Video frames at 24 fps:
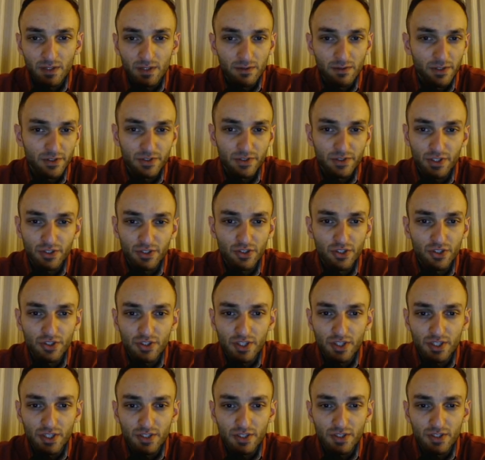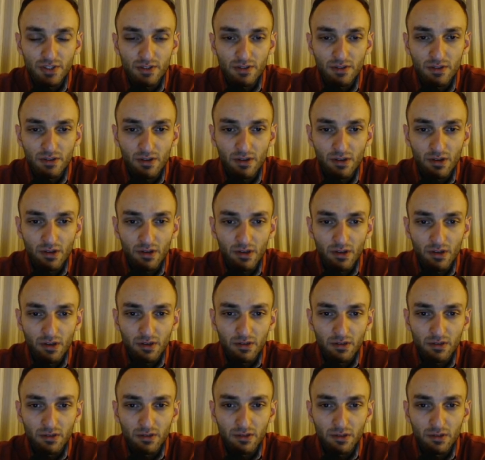let's say g6.
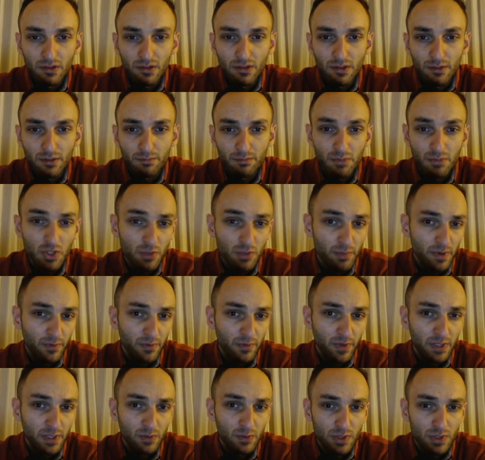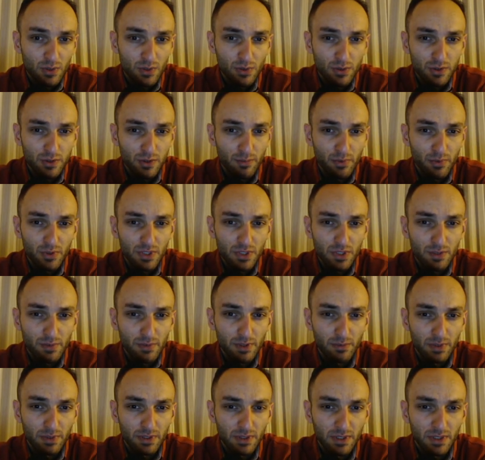Bishop f8 was also
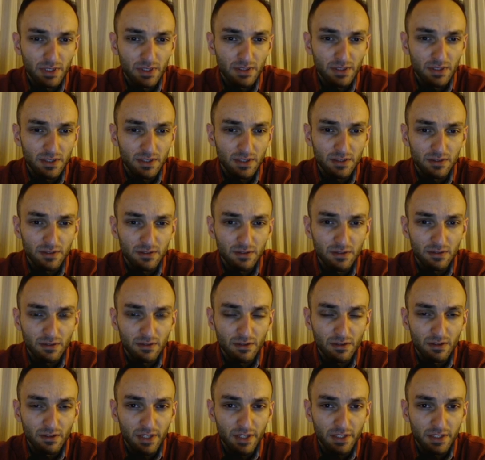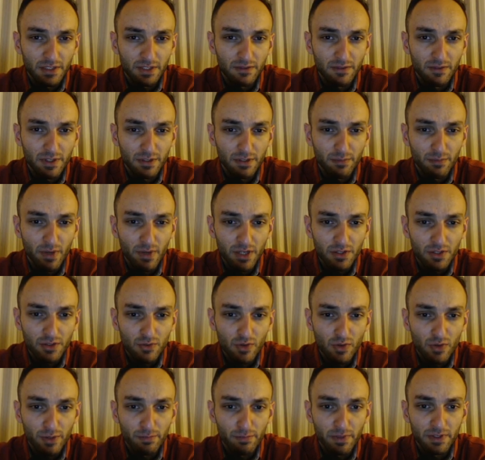possible, but I didn't like it very much.
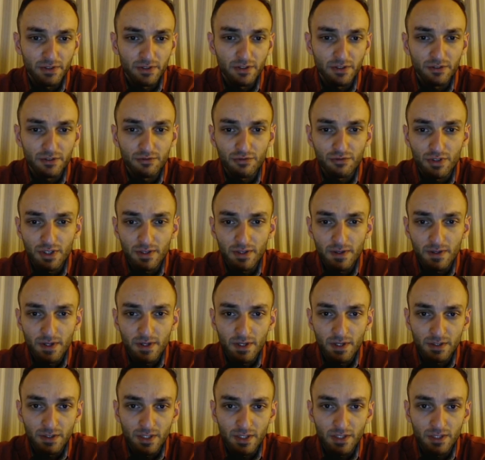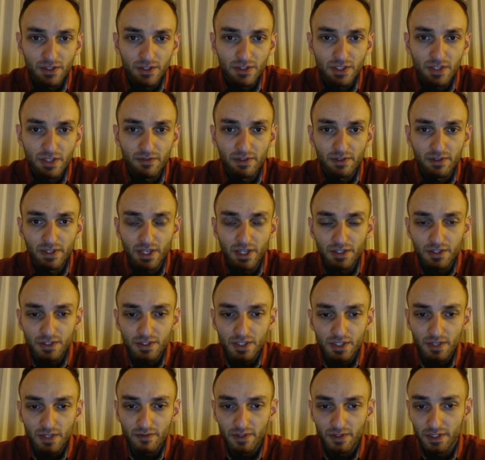So I played d3, knight e7, knight
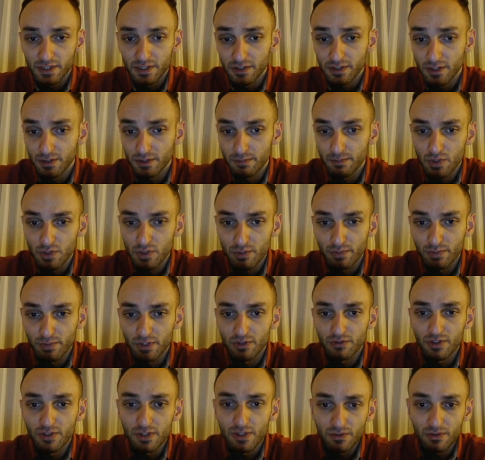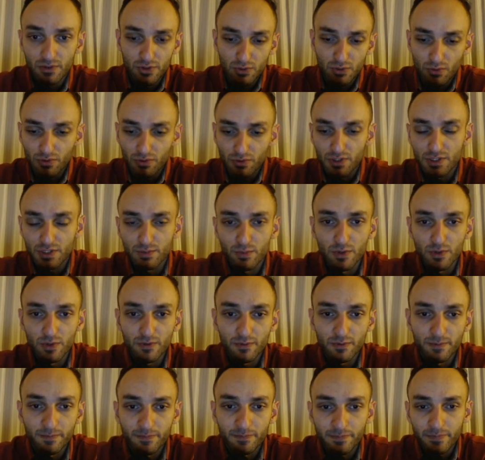e7, and here bishop e3, the strongest
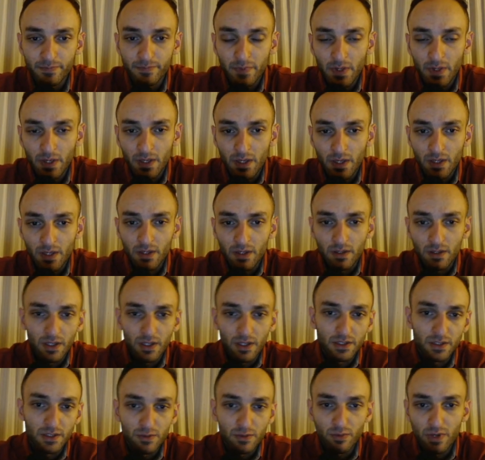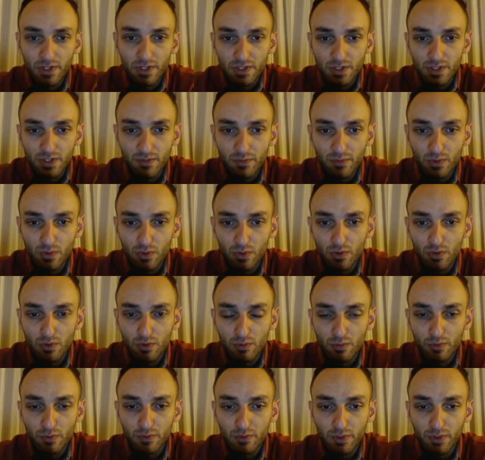move. Otherwise, if you
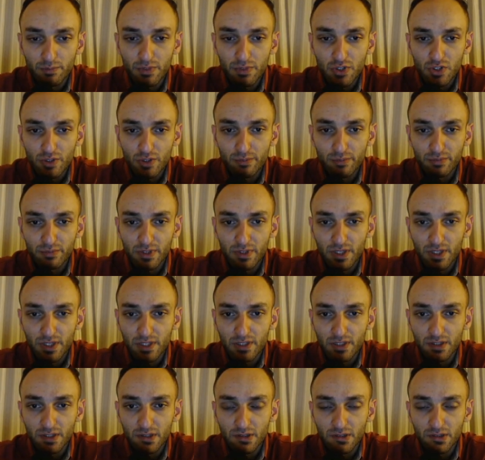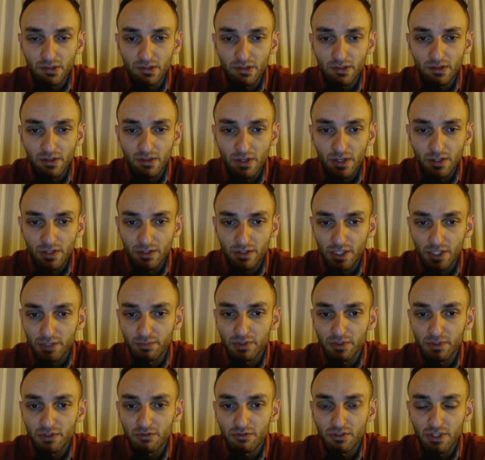move the bishop, then knight
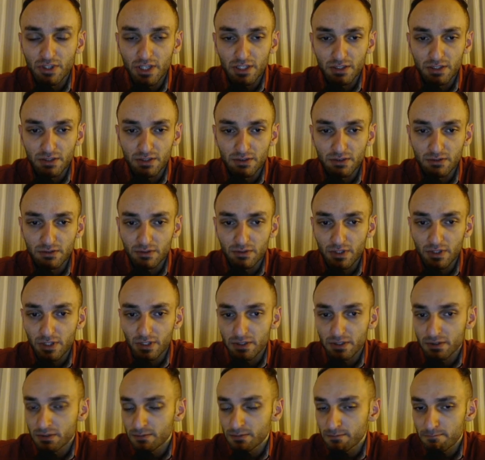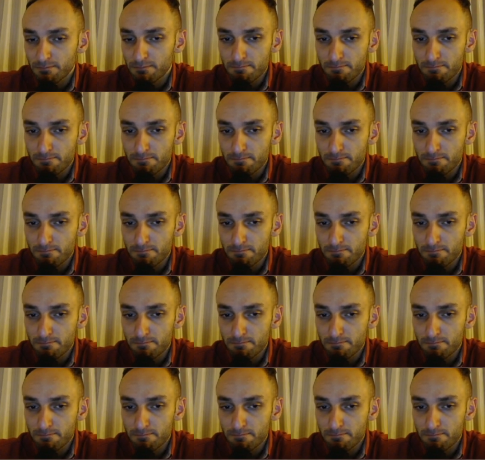b3 can